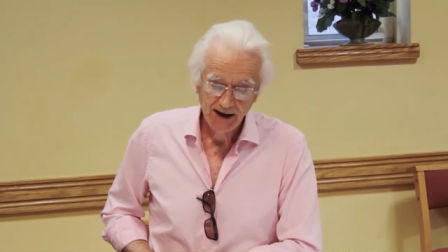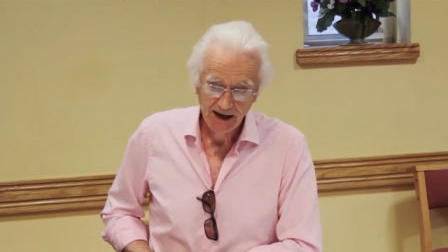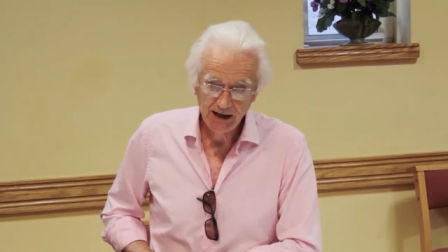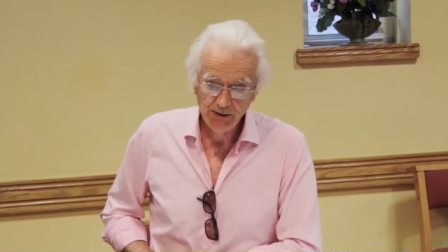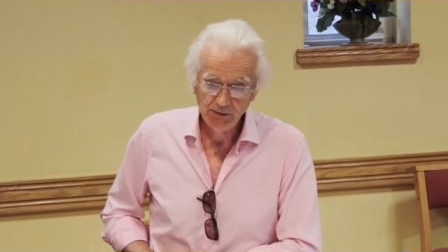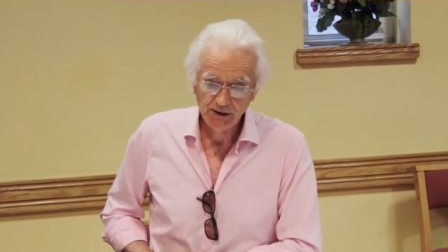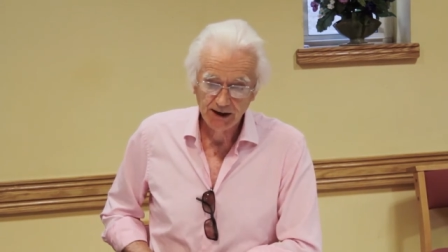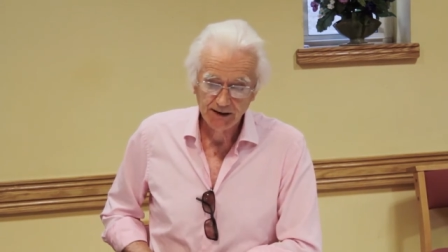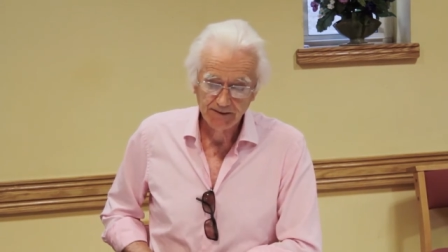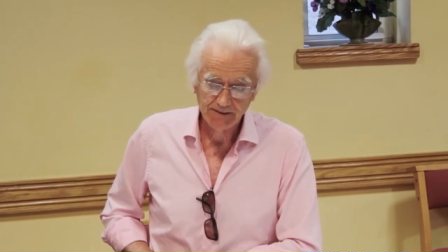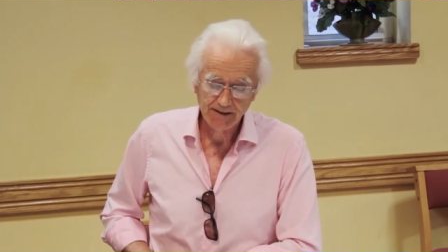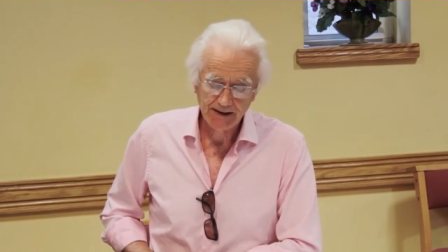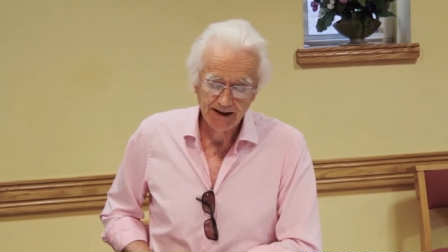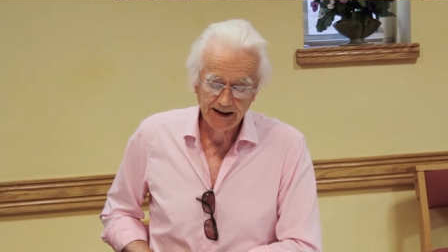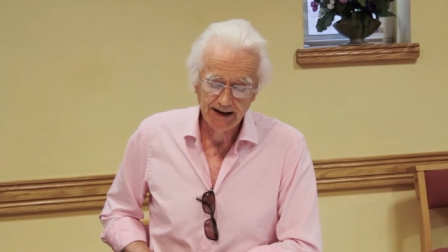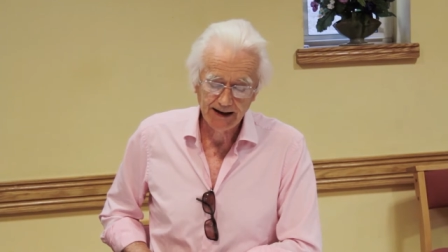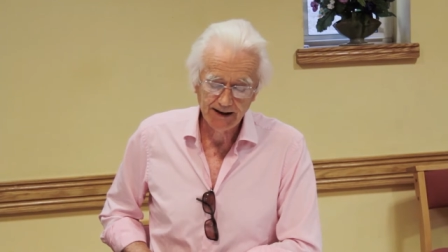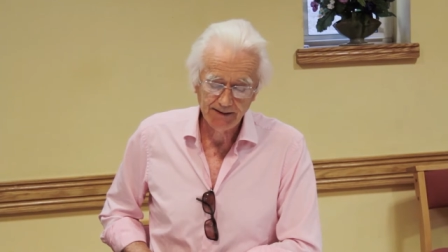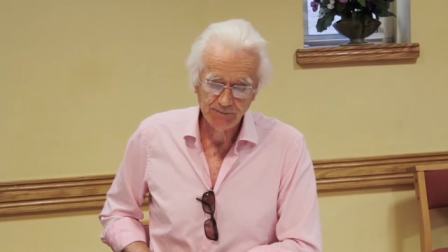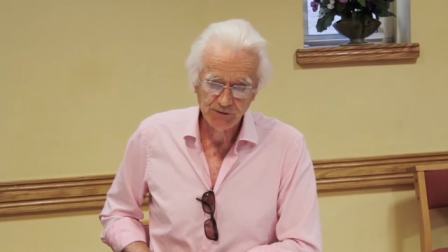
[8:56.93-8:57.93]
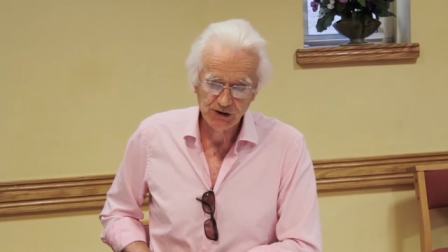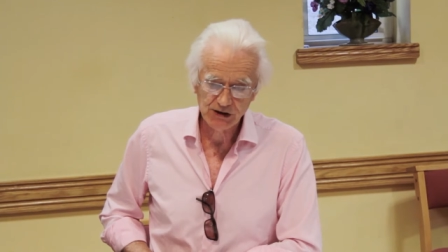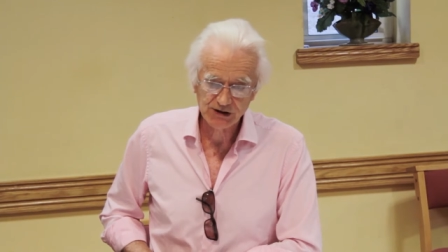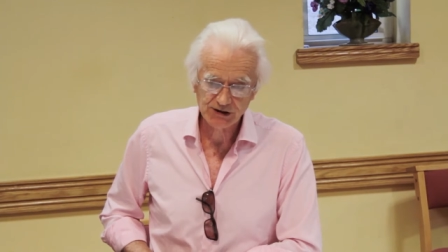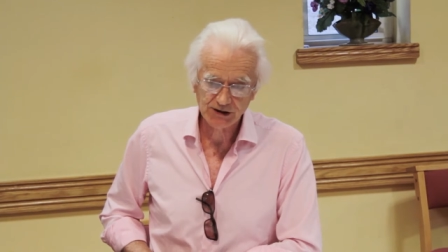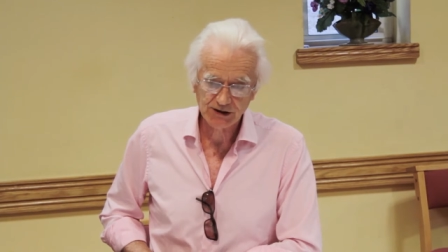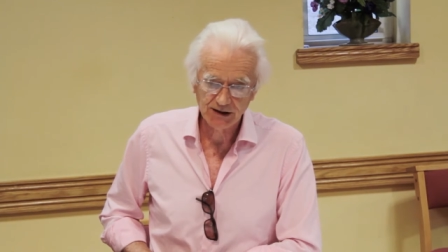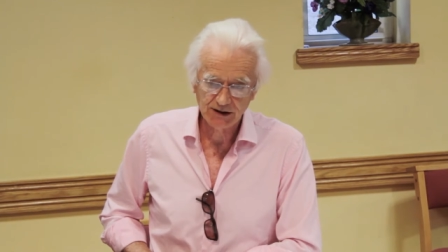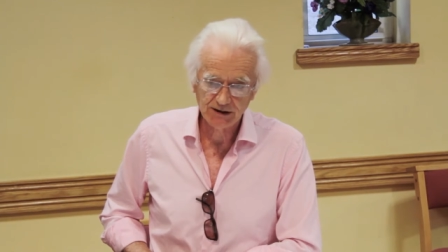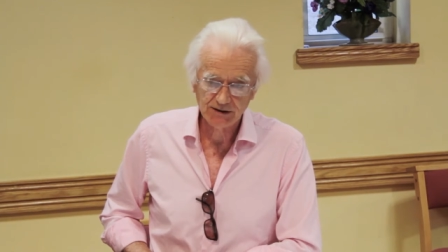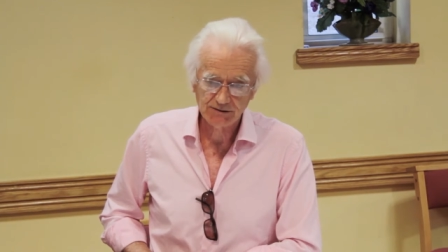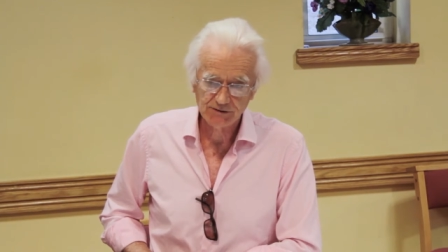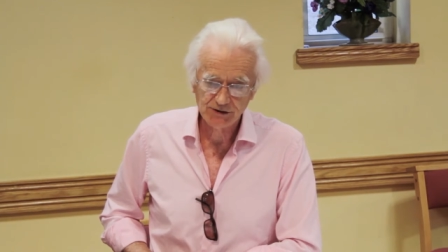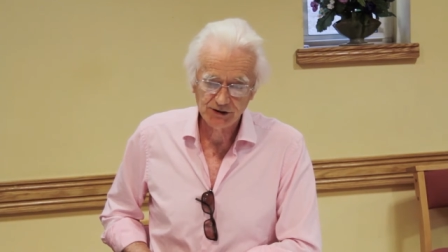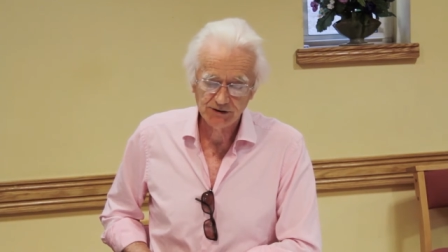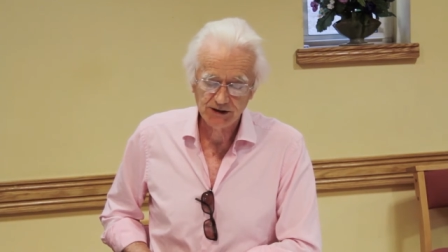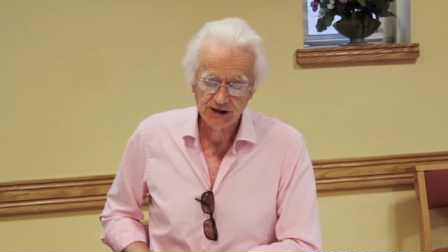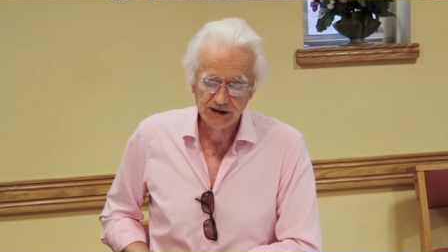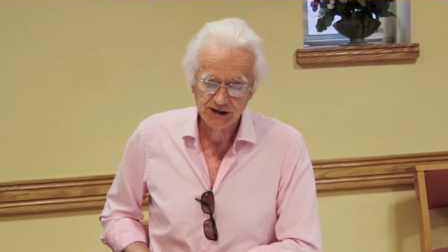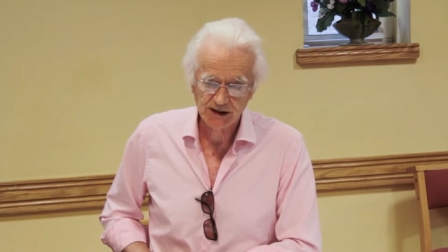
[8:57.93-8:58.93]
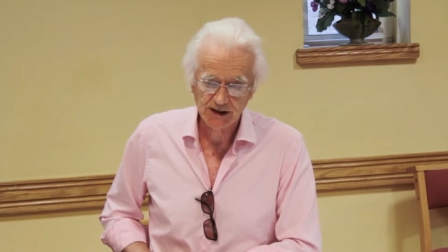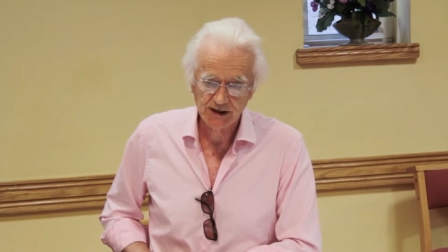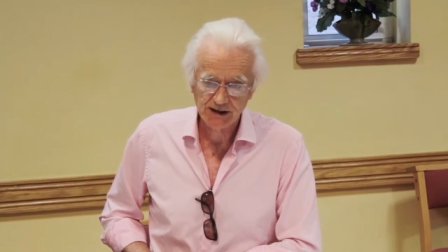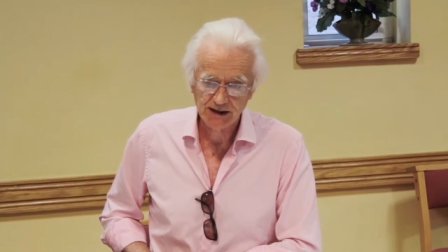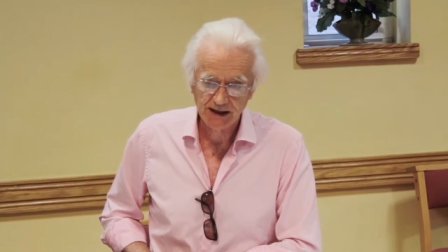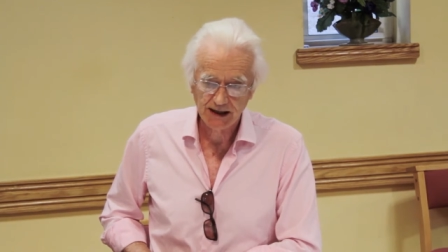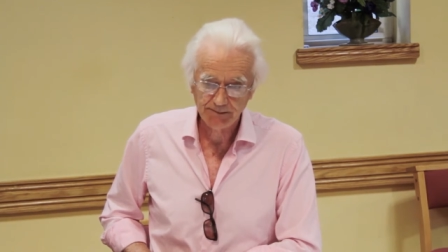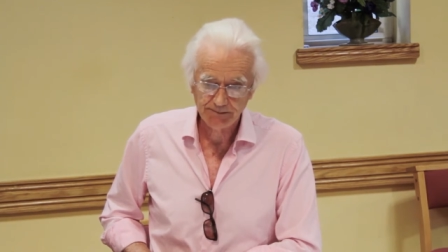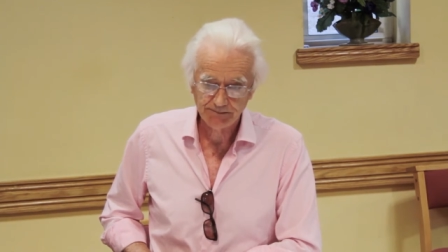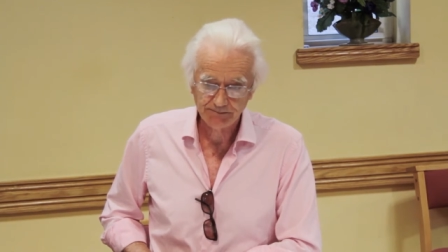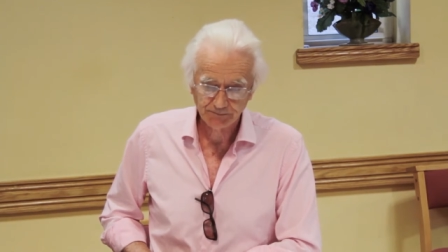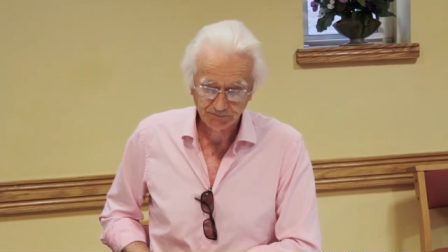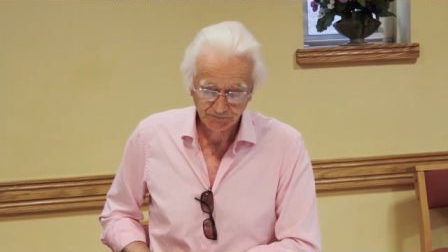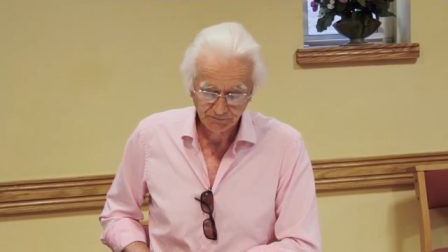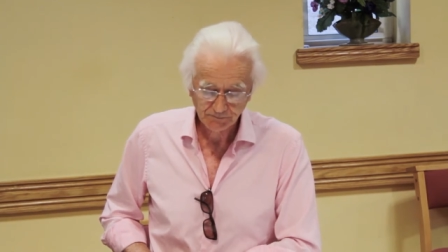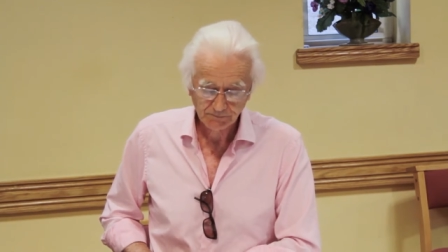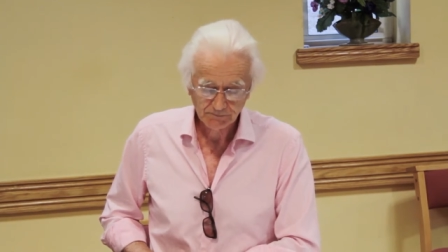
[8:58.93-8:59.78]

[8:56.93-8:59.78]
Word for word: Anyway, this girl, Julie, turned up,